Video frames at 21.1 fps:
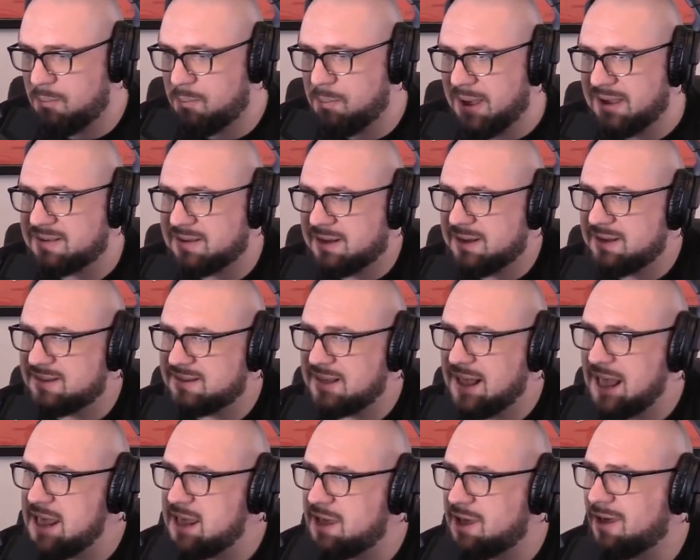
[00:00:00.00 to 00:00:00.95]
basically
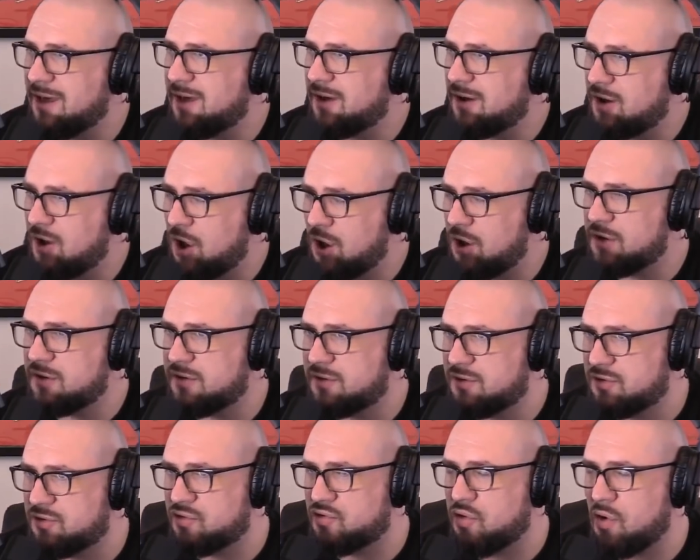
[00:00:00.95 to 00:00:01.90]
Sega
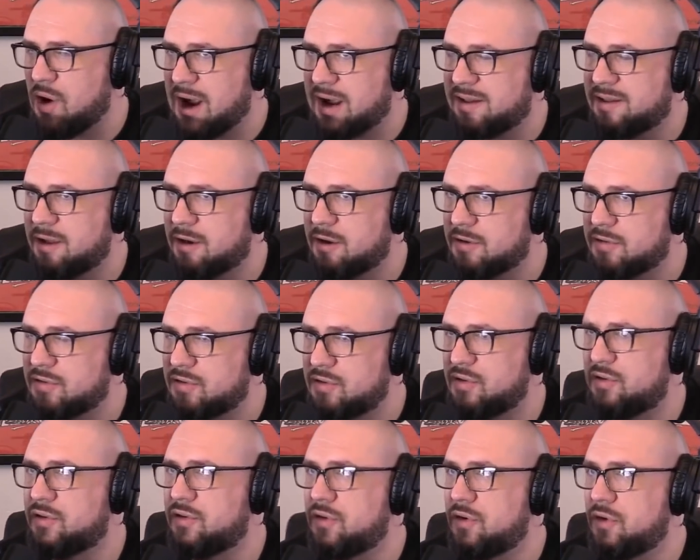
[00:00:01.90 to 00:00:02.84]
contracted us
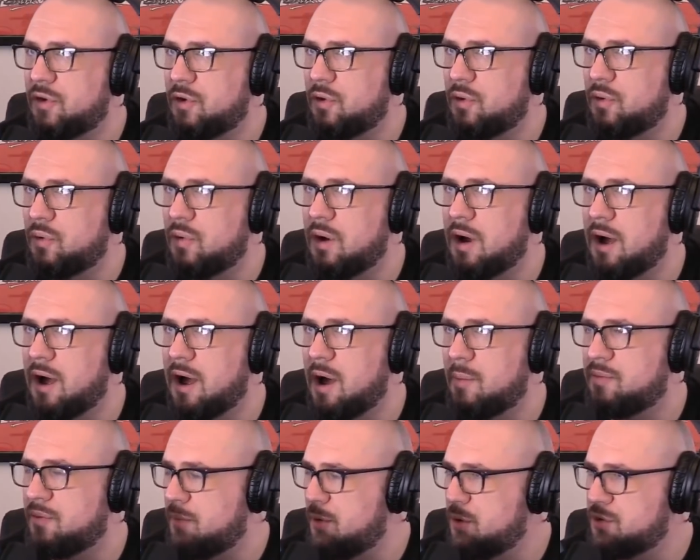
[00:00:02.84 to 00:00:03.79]
to do
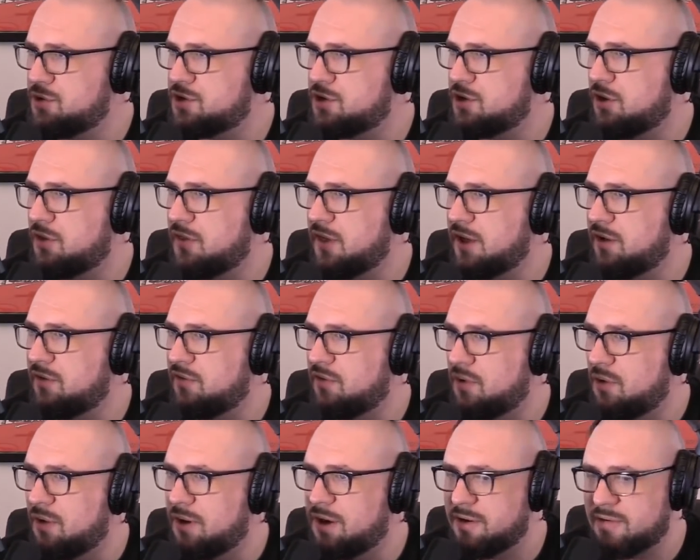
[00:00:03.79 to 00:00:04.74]
a promotional thing
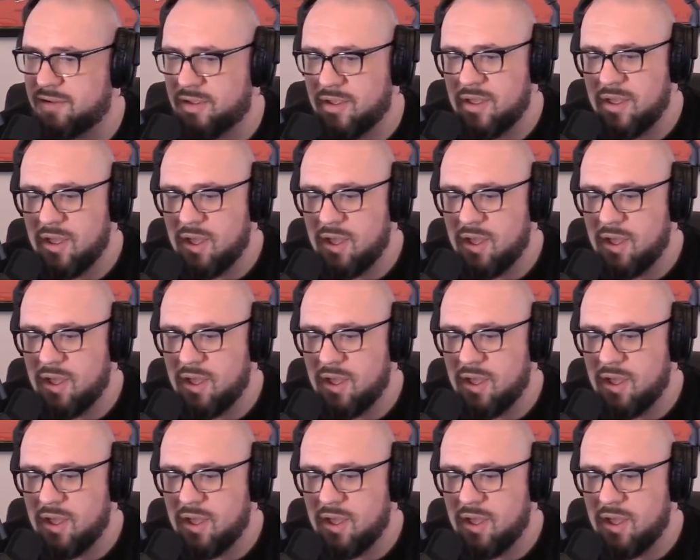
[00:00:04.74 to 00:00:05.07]
for it,